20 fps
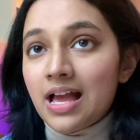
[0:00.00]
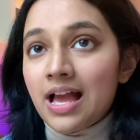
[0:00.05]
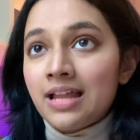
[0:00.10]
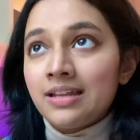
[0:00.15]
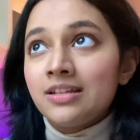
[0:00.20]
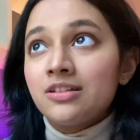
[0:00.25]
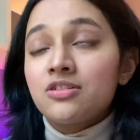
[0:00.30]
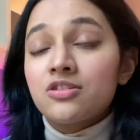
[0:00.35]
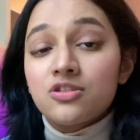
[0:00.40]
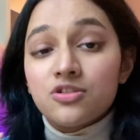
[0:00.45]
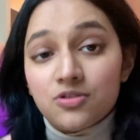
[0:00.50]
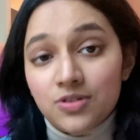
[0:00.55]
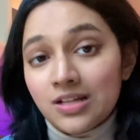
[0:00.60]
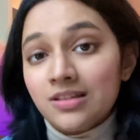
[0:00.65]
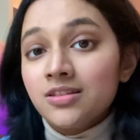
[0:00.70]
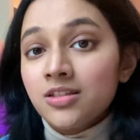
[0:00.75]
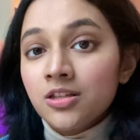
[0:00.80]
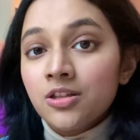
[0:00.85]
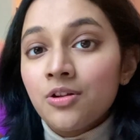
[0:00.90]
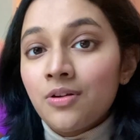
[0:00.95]
and it
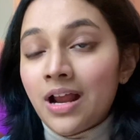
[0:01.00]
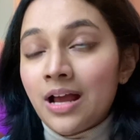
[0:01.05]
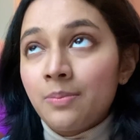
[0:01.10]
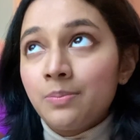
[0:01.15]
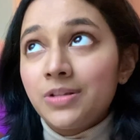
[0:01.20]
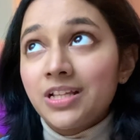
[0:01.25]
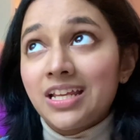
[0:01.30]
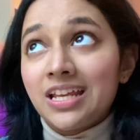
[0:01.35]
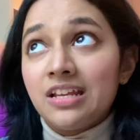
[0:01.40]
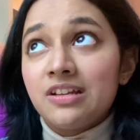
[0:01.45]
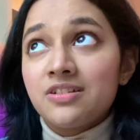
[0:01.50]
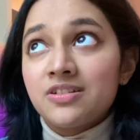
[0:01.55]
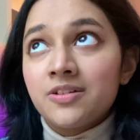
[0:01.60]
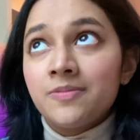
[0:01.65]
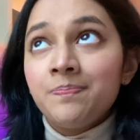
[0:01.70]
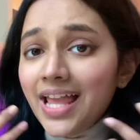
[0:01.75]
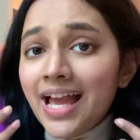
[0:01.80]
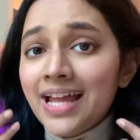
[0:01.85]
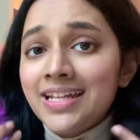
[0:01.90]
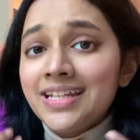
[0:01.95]
strengthened their
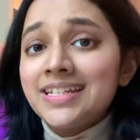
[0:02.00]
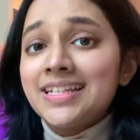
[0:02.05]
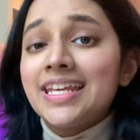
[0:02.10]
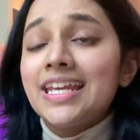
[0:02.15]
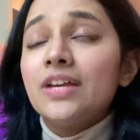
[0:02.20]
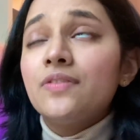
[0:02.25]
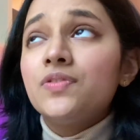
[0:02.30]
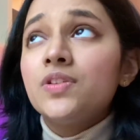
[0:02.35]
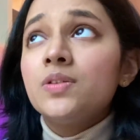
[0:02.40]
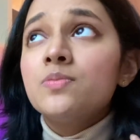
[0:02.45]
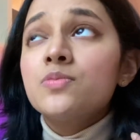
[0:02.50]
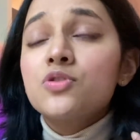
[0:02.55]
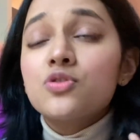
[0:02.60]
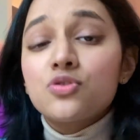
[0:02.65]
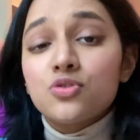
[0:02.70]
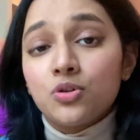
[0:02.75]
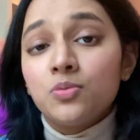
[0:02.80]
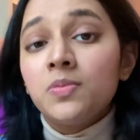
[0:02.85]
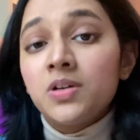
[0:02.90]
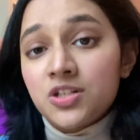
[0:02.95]
application and it gave them
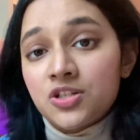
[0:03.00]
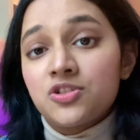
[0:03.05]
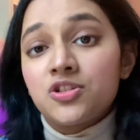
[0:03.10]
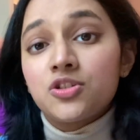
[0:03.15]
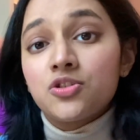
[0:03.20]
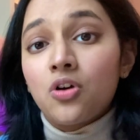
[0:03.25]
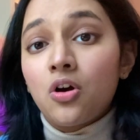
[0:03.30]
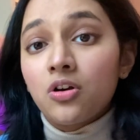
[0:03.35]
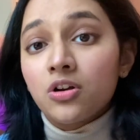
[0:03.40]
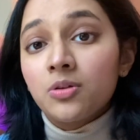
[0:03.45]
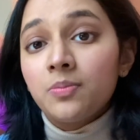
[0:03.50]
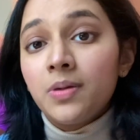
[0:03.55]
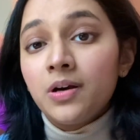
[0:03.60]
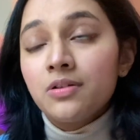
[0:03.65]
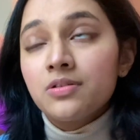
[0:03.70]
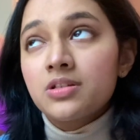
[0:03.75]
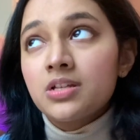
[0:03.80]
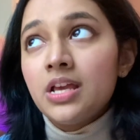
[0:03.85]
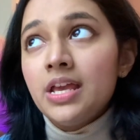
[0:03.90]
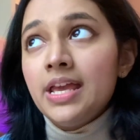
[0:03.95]
so much to talk
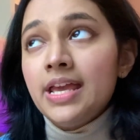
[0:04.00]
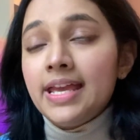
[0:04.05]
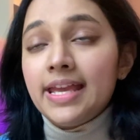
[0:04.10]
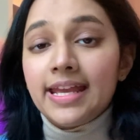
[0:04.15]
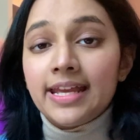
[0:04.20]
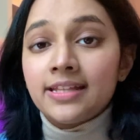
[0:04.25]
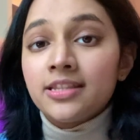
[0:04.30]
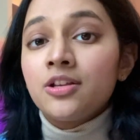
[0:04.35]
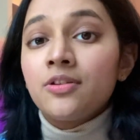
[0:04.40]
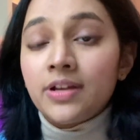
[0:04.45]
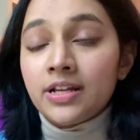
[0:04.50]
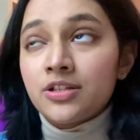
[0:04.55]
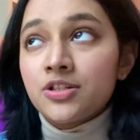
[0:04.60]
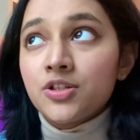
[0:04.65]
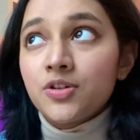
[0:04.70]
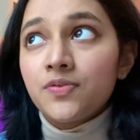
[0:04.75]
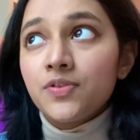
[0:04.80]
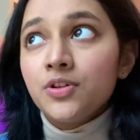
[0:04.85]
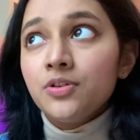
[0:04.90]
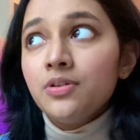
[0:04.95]
about in their
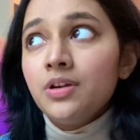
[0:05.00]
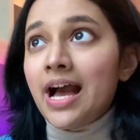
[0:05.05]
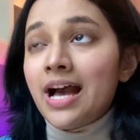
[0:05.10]
interview.